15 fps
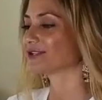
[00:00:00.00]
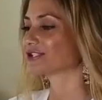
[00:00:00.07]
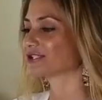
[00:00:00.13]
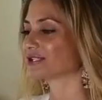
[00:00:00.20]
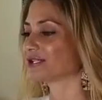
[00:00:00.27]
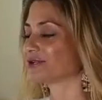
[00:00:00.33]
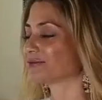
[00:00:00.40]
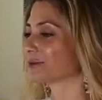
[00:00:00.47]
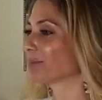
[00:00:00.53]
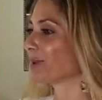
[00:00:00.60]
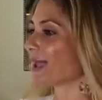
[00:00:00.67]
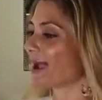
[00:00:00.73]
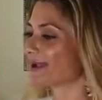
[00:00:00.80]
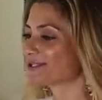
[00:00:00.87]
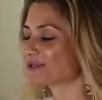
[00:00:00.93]
she
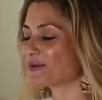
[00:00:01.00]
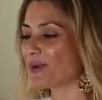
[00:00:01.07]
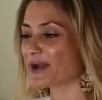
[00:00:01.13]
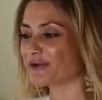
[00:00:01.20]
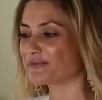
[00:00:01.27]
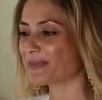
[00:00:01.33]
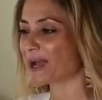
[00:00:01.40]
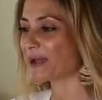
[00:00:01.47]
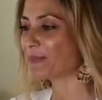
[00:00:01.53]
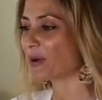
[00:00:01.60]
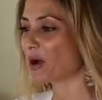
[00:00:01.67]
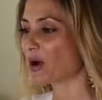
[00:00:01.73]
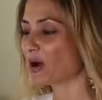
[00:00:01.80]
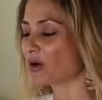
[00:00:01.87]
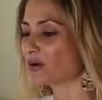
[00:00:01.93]
replied to one of my
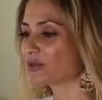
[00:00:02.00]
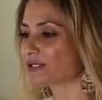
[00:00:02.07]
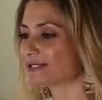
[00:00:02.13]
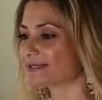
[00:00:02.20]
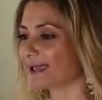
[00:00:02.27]
posts.